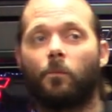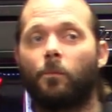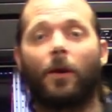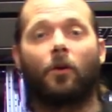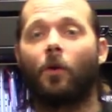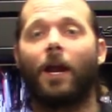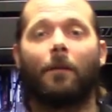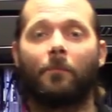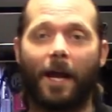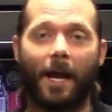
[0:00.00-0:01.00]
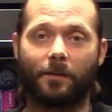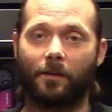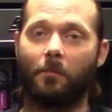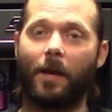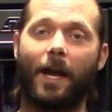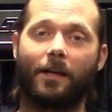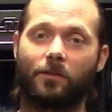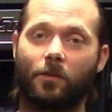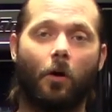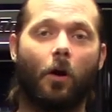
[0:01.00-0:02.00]
cram packed to the
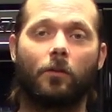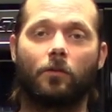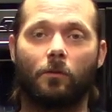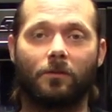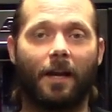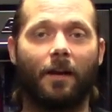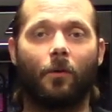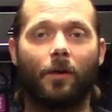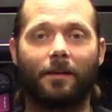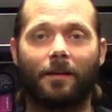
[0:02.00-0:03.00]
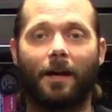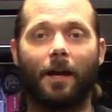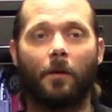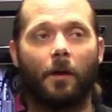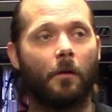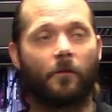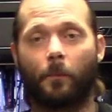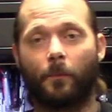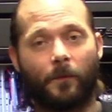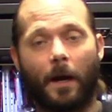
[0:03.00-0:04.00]
max, you know, all the tools that I owned at the time for
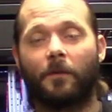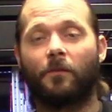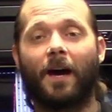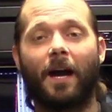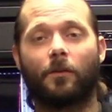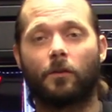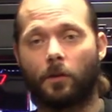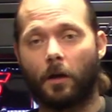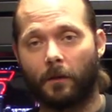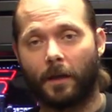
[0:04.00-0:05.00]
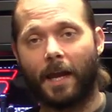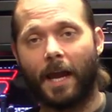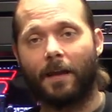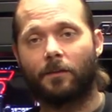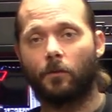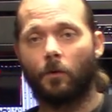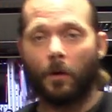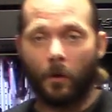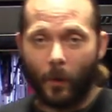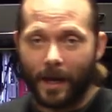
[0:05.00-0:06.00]
probably 5 years longer than I had to,
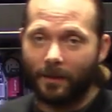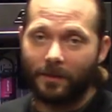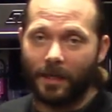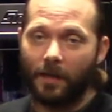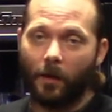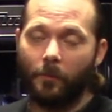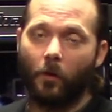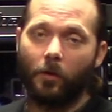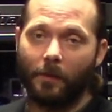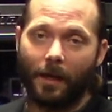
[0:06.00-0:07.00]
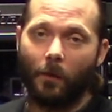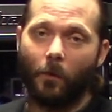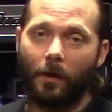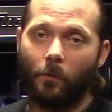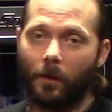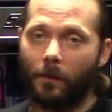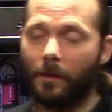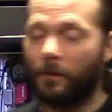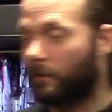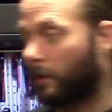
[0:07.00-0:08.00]
waiting to save up knowing that I wanted one of
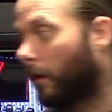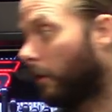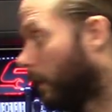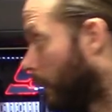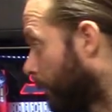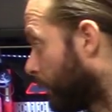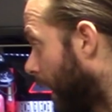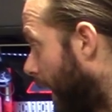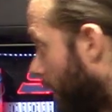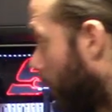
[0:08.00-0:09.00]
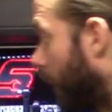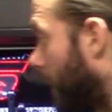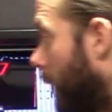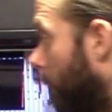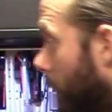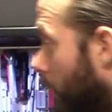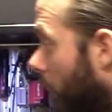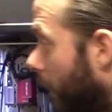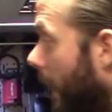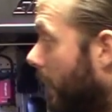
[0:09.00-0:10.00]
these. So, end up picking up, you
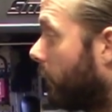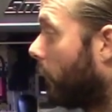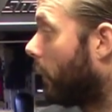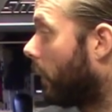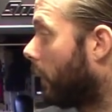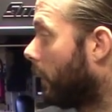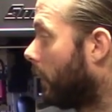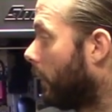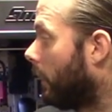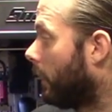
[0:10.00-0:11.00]
know, the 84,